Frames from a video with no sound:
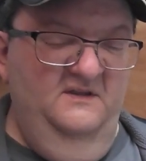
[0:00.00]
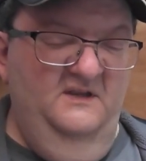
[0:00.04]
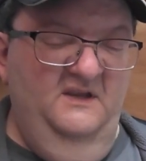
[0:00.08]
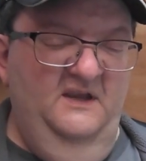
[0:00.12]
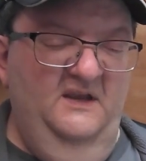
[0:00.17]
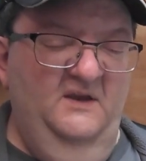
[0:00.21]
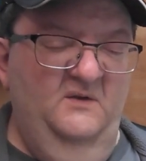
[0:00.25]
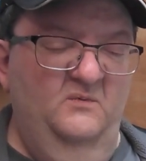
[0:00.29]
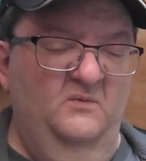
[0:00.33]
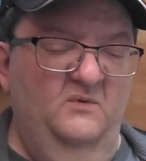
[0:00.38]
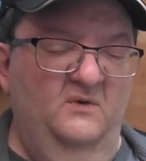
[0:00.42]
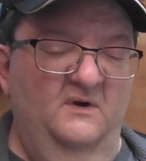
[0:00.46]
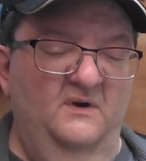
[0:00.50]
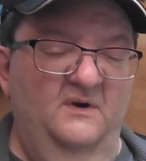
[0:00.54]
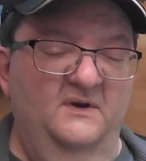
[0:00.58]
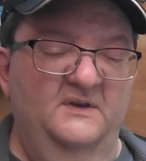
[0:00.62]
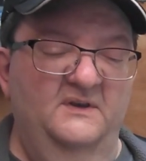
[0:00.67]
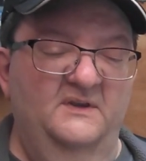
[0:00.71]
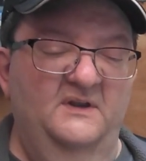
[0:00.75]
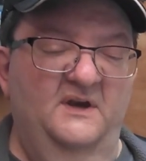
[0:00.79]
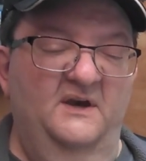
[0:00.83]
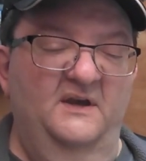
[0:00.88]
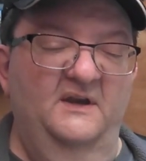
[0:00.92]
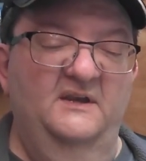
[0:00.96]

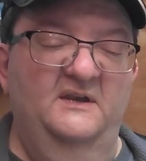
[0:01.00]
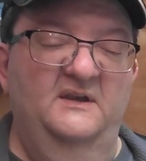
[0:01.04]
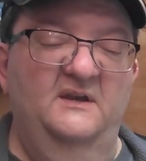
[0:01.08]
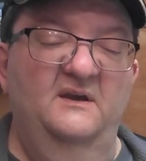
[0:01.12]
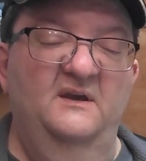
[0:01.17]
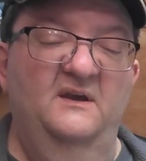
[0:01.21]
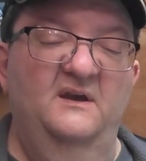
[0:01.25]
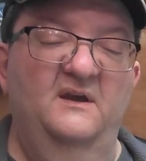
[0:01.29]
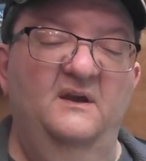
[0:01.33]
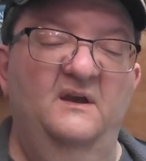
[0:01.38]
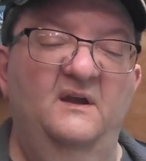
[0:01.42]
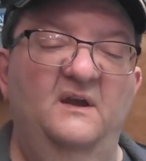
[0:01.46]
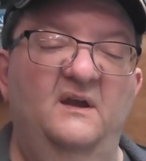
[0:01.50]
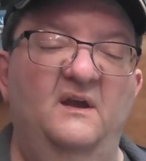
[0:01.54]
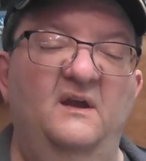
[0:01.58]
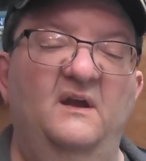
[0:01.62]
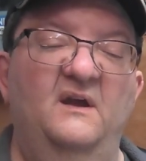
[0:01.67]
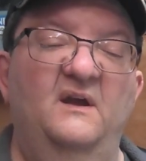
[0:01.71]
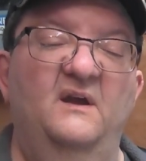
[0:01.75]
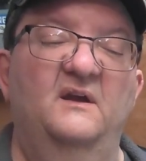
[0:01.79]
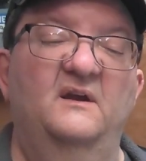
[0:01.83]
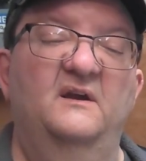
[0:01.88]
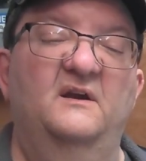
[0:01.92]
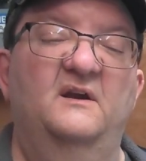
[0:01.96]
Edward Dyke
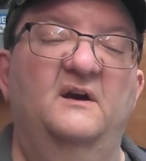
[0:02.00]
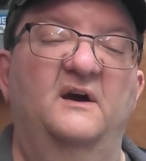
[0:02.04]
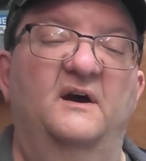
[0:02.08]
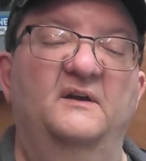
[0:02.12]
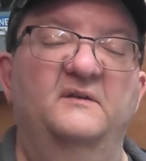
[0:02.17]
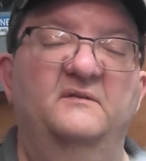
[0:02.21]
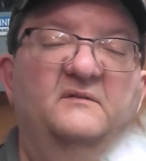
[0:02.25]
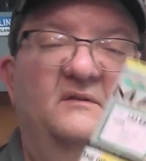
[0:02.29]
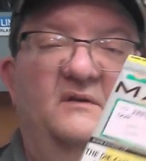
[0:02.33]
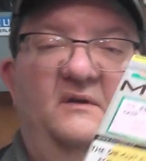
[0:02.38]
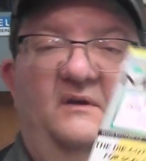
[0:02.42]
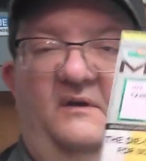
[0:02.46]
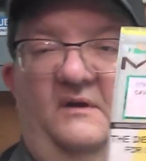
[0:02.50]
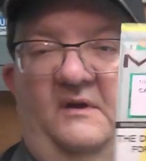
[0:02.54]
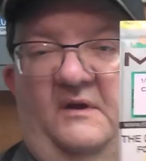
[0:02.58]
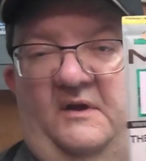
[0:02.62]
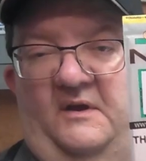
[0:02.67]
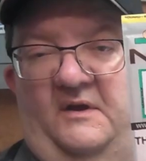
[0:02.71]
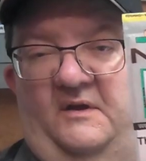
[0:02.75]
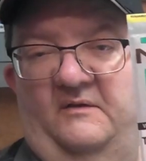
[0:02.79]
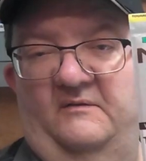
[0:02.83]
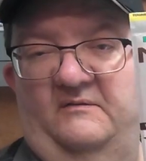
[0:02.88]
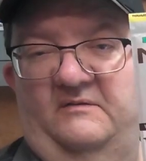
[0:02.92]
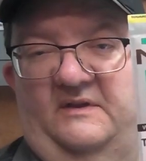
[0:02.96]
cut
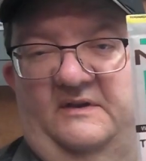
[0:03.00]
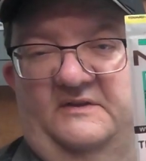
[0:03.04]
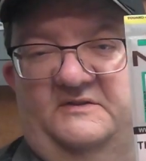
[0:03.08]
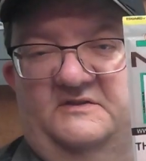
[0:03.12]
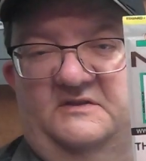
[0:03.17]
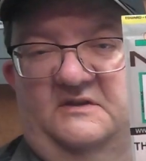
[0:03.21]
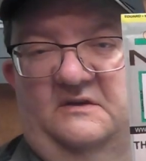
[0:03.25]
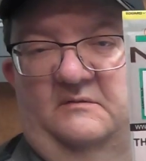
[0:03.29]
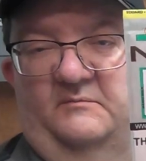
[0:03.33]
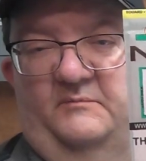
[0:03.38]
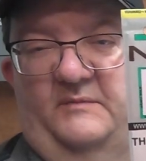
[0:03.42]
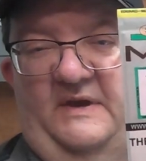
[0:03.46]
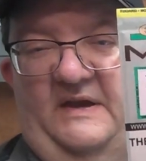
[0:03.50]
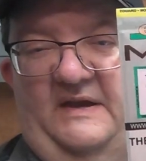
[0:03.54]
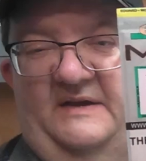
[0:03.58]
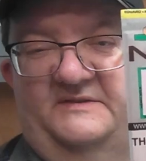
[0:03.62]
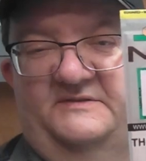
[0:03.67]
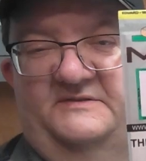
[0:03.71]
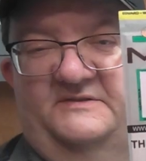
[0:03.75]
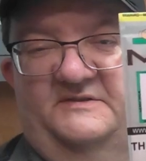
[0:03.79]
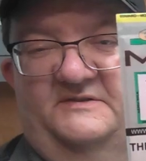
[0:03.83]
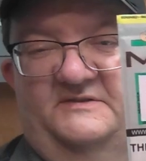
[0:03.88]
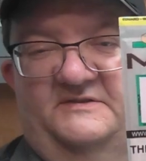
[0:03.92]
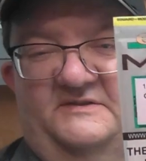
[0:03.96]
flexible
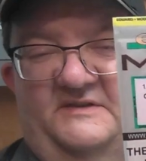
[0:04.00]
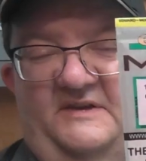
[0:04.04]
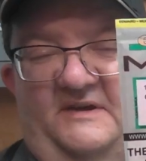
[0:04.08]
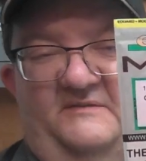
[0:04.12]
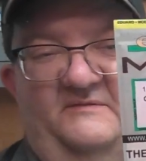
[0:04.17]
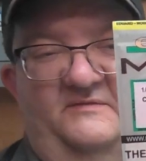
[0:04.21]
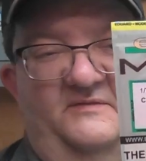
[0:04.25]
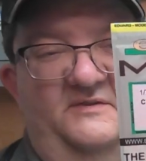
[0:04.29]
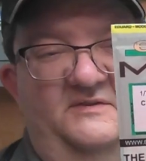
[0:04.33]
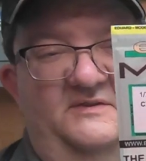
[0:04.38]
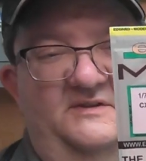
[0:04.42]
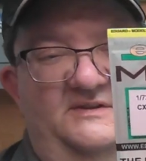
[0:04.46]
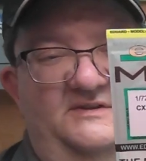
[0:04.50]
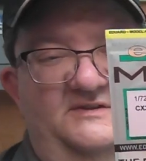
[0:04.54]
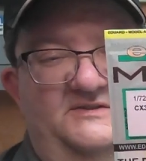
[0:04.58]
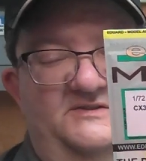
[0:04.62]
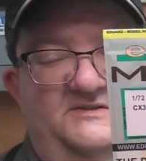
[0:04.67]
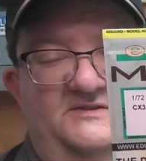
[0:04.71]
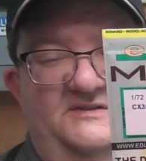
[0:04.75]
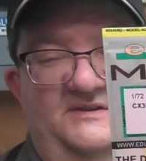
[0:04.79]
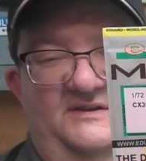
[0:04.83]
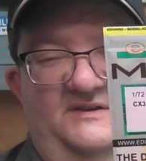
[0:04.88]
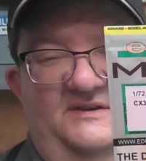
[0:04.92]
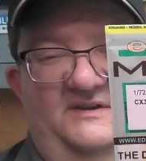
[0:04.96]
mask set for
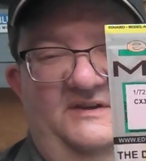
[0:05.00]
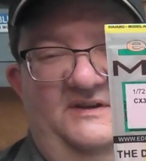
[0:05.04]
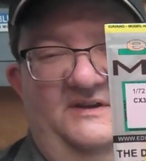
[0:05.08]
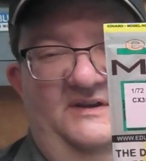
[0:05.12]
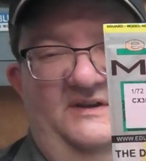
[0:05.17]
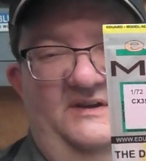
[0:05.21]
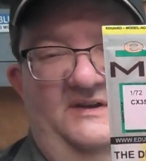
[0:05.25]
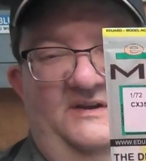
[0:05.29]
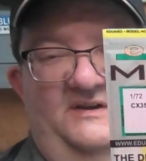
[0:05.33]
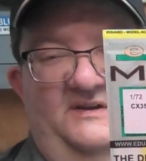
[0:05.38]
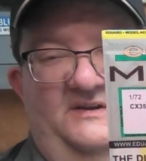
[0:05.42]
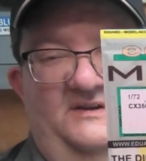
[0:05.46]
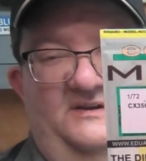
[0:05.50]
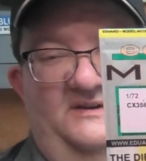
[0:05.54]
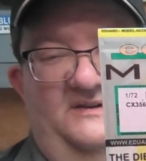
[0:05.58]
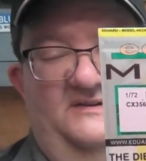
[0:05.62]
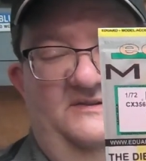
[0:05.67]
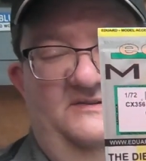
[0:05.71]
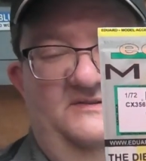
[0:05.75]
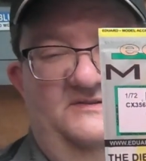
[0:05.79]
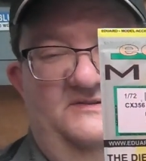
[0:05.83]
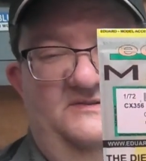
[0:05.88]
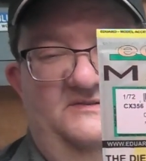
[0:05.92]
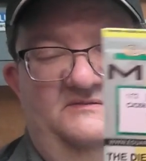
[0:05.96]
this
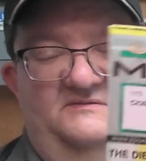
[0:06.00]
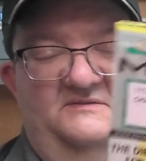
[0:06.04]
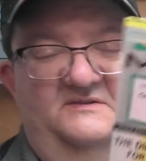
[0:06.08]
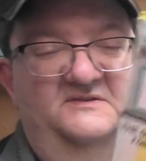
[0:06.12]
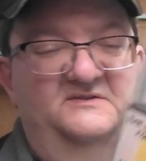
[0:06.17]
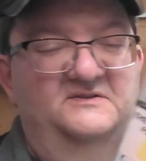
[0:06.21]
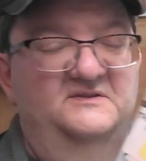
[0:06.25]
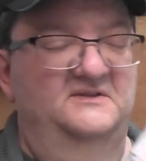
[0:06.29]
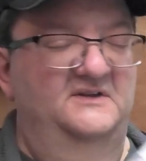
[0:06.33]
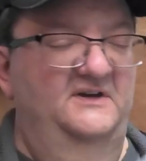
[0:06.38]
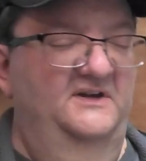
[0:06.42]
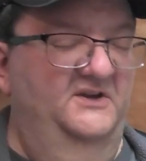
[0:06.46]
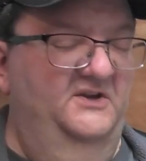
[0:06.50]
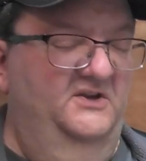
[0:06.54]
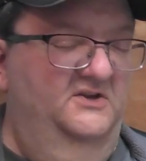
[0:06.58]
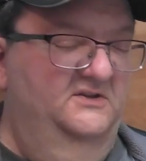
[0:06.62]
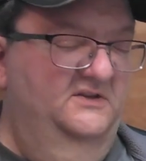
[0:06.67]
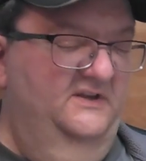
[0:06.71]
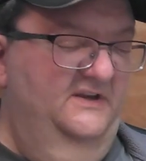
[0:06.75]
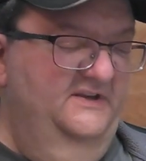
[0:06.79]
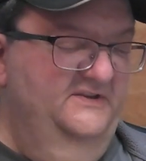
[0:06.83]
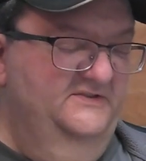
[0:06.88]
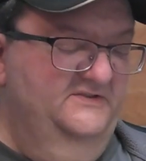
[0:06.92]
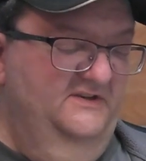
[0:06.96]
because there's a lot of
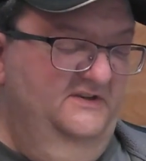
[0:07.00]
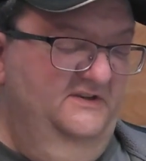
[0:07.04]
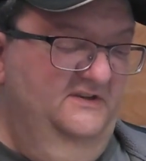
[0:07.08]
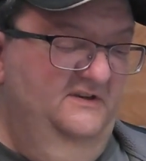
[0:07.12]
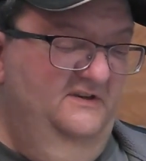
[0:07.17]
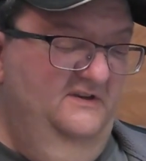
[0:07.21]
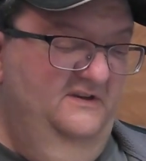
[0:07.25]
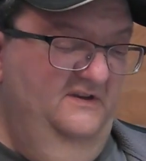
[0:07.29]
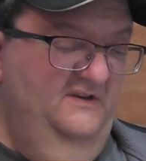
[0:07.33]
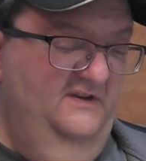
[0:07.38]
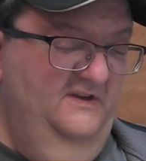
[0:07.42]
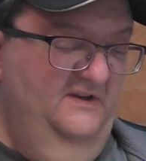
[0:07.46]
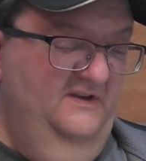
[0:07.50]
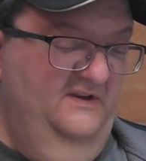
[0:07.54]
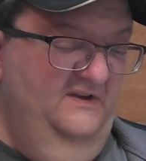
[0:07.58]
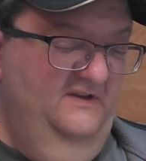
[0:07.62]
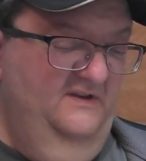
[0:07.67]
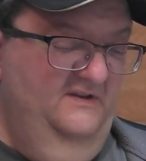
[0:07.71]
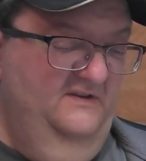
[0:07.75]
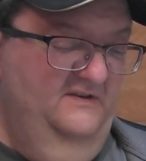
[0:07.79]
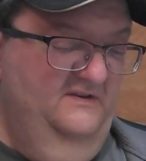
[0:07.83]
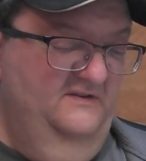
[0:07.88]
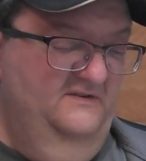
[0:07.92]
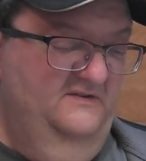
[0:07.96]
glazing
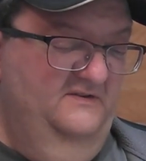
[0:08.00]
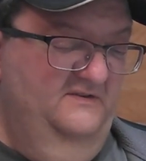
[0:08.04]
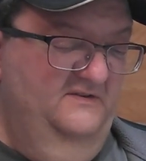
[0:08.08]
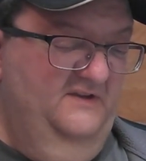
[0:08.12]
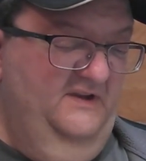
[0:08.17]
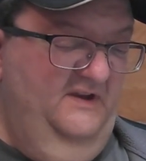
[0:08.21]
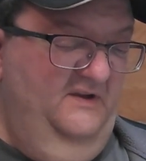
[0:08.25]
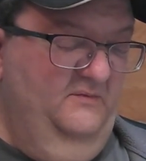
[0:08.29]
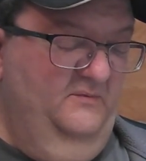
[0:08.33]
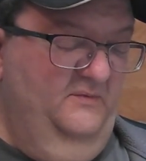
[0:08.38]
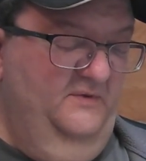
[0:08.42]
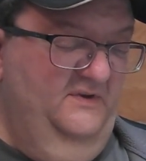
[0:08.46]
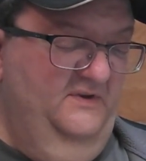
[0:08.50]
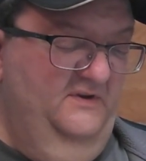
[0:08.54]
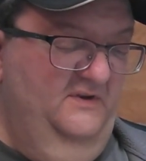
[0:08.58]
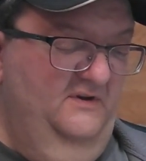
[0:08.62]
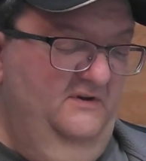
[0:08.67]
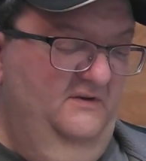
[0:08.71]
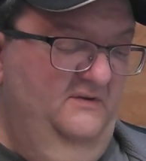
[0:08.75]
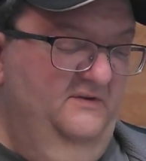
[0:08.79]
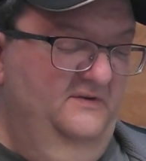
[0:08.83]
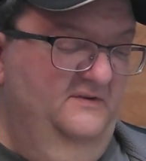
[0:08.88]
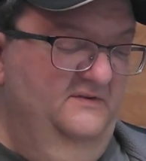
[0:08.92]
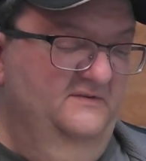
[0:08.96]
to that
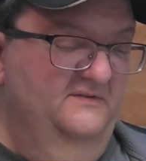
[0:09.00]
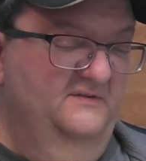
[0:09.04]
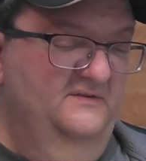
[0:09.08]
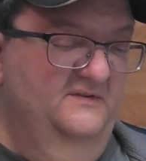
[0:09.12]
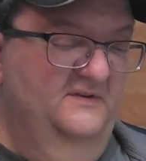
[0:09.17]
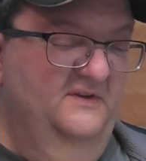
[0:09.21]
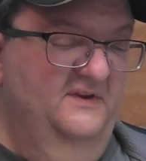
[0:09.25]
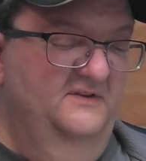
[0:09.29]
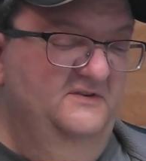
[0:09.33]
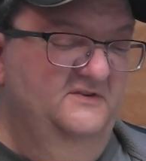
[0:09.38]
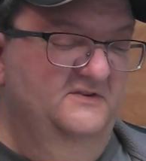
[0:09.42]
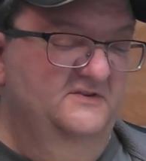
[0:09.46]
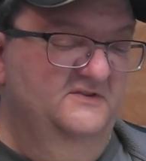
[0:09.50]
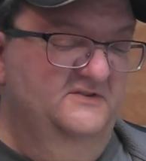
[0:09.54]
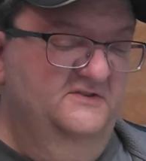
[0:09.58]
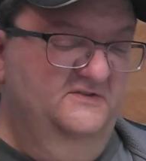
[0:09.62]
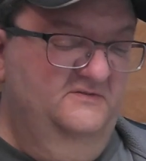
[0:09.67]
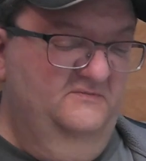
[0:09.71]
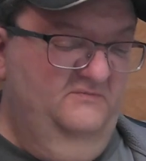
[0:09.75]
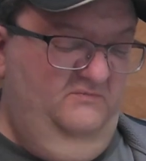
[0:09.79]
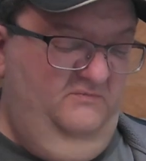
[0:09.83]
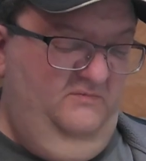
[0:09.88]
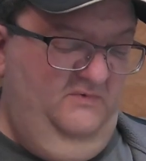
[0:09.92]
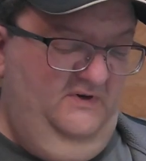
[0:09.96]
window, and I just
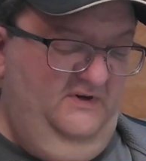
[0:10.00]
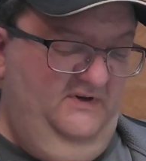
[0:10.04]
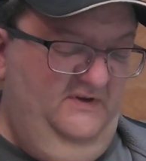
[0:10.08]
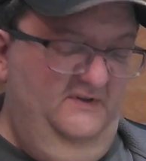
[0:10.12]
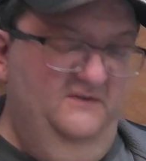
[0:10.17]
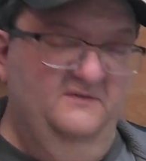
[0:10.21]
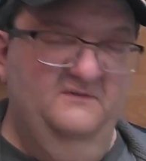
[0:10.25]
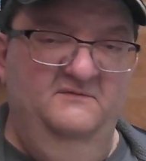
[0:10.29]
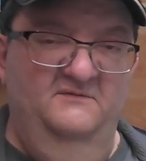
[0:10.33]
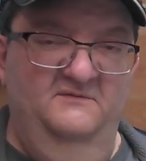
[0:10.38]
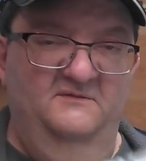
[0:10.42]
wanted